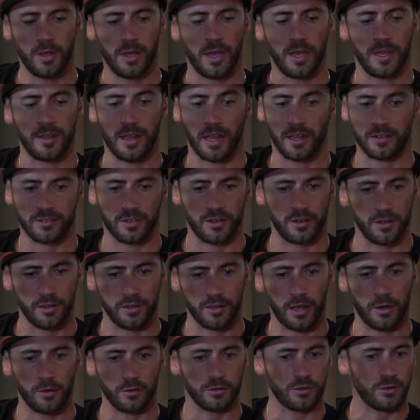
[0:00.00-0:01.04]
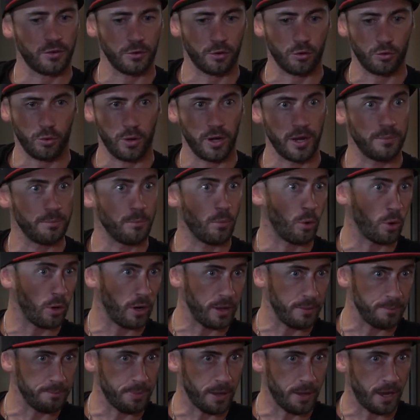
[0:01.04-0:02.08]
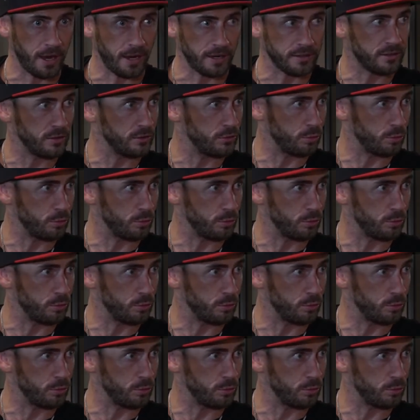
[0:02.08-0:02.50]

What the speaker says: and that's going to allow us to create more impact as